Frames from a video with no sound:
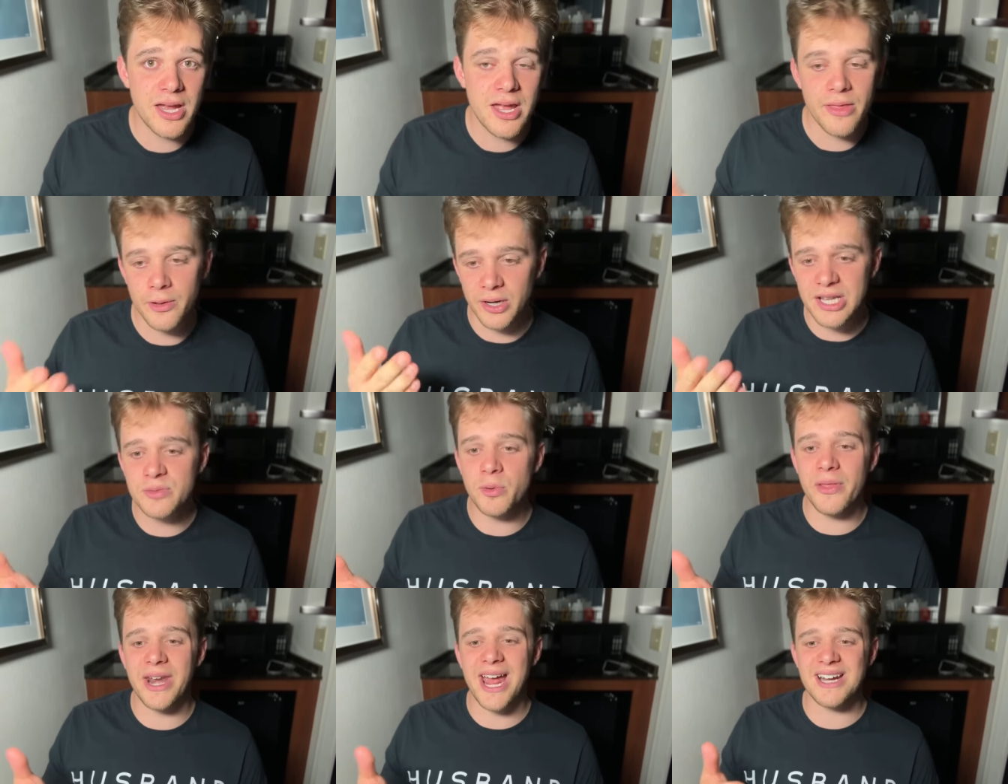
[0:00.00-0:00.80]
There is one
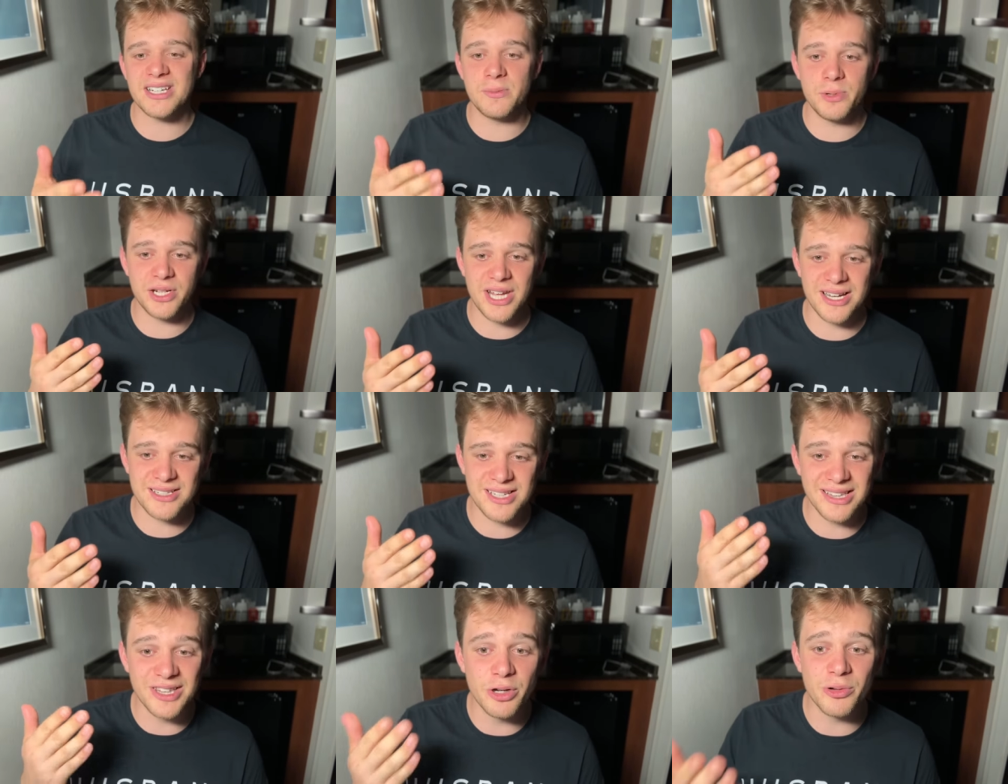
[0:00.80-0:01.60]
that actually protects
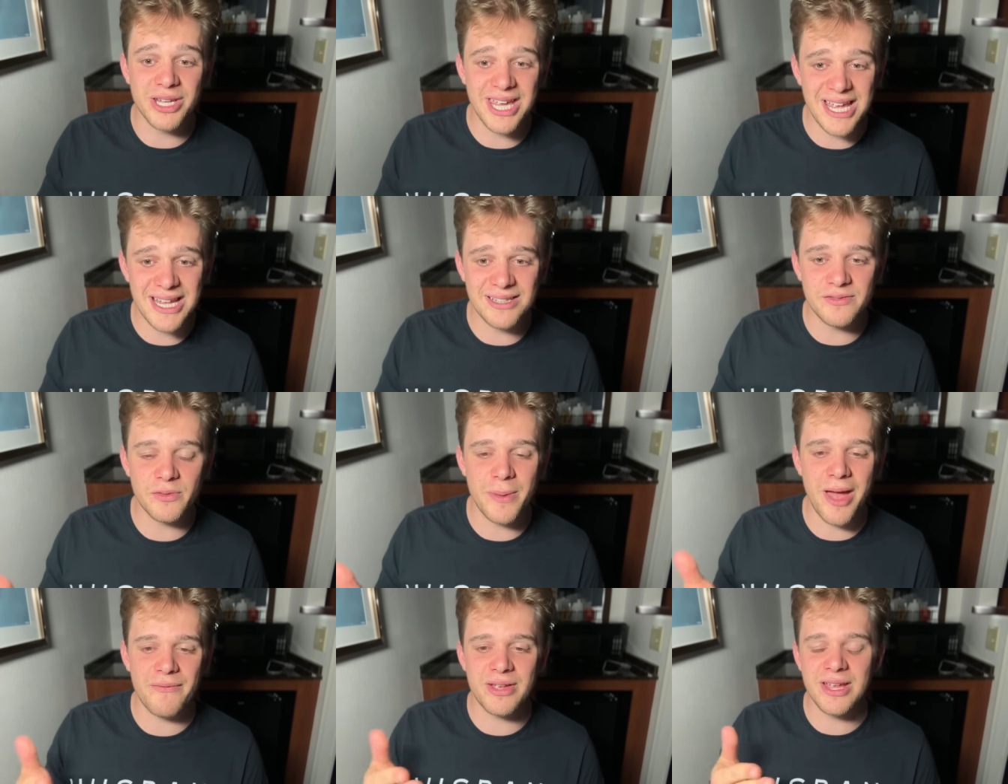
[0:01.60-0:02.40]
little kids from
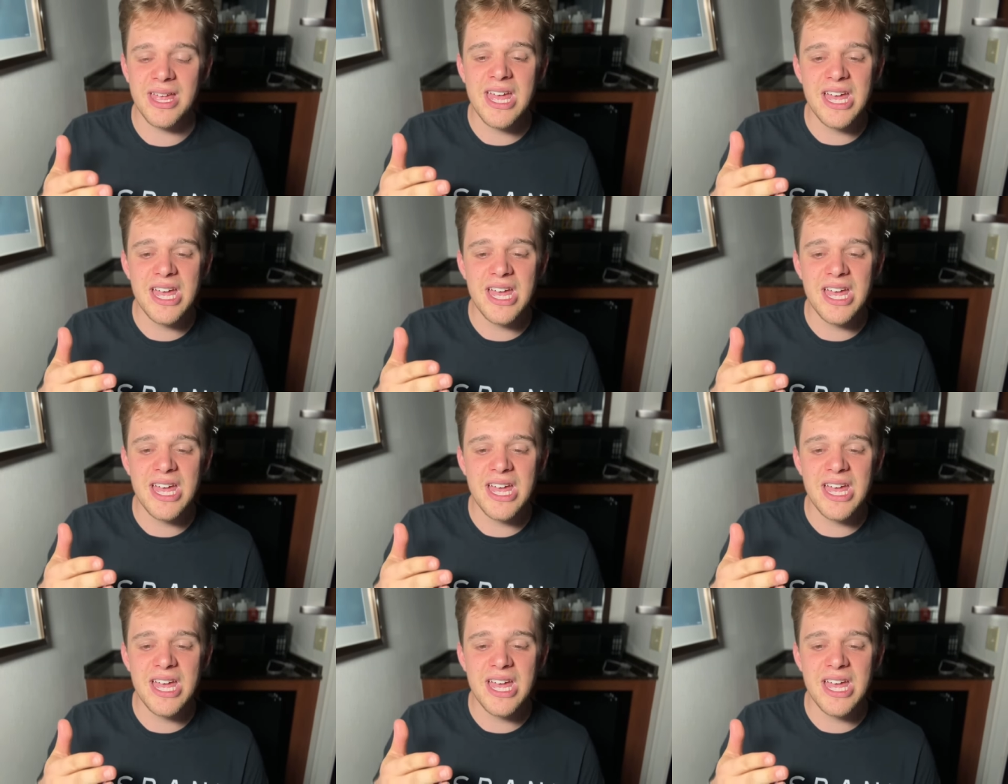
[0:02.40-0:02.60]
having